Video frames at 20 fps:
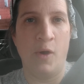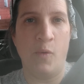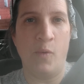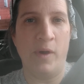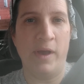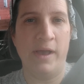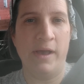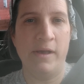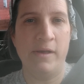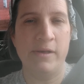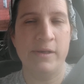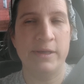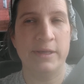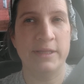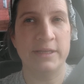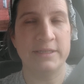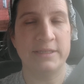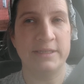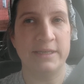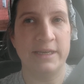well,
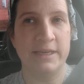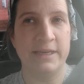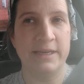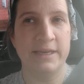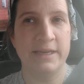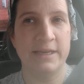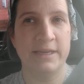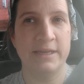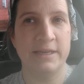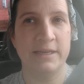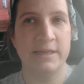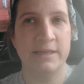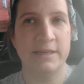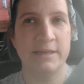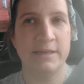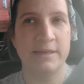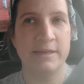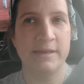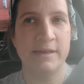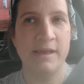let's see.
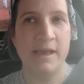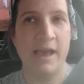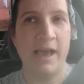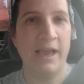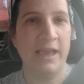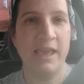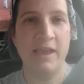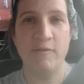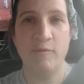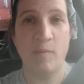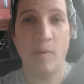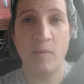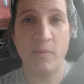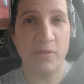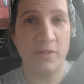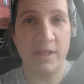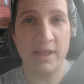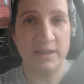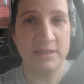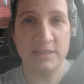I can't remember
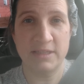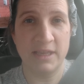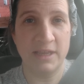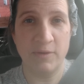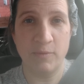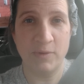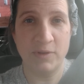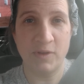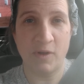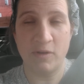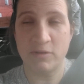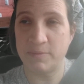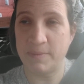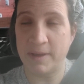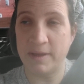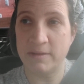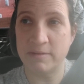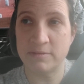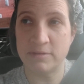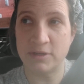the last thing we talked
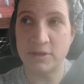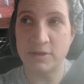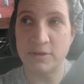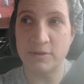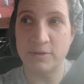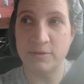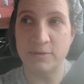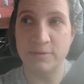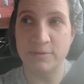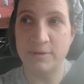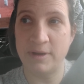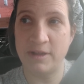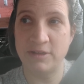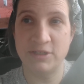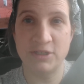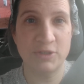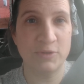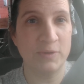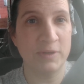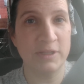about, so I'll
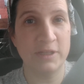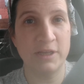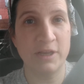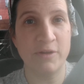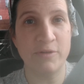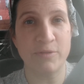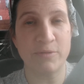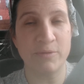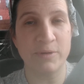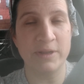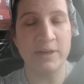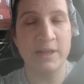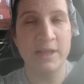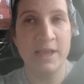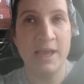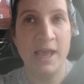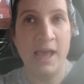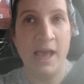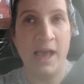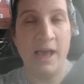just quickly go through it.
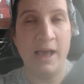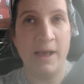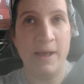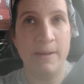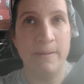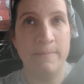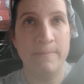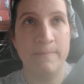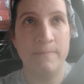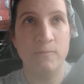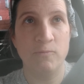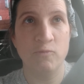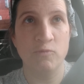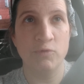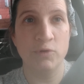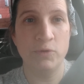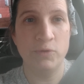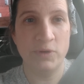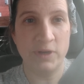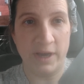Um,
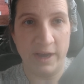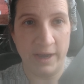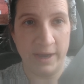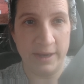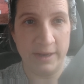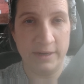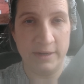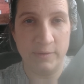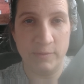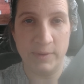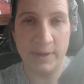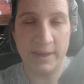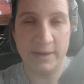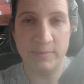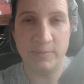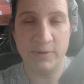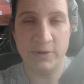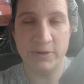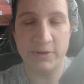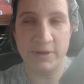Rue died. We had
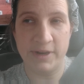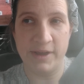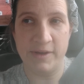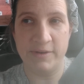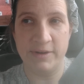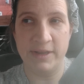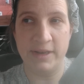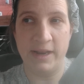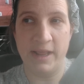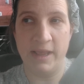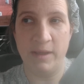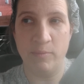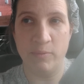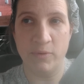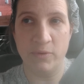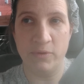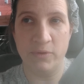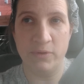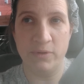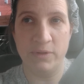to put her down in
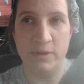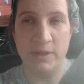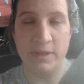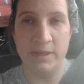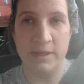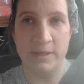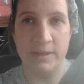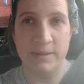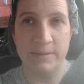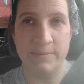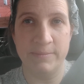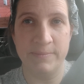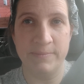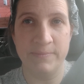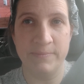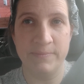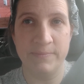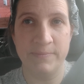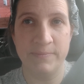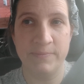April.
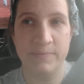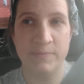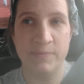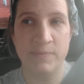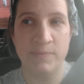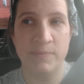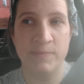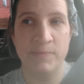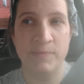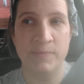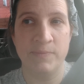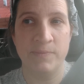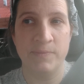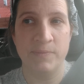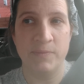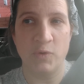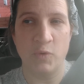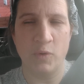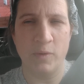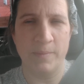Um,
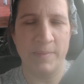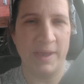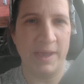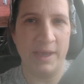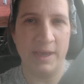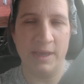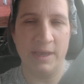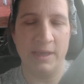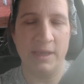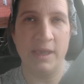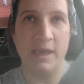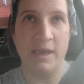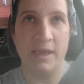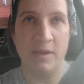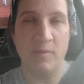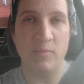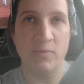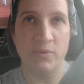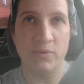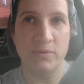or May, yeah,
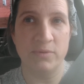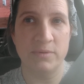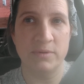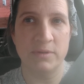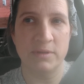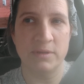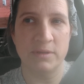April.